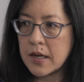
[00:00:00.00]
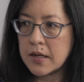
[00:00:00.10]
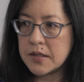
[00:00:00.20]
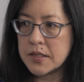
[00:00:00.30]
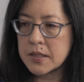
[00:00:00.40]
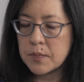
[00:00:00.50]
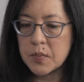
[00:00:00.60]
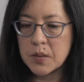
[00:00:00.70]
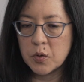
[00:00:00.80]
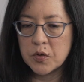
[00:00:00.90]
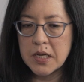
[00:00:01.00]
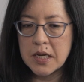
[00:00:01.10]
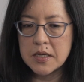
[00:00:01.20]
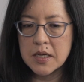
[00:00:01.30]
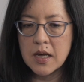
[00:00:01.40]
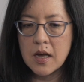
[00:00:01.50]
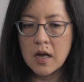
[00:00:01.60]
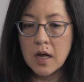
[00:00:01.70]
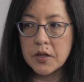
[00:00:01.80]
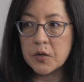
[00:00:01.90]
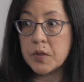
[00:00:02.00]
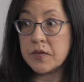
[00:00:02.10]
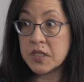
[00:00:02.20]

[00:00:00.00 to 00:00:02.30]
and people need a little bit of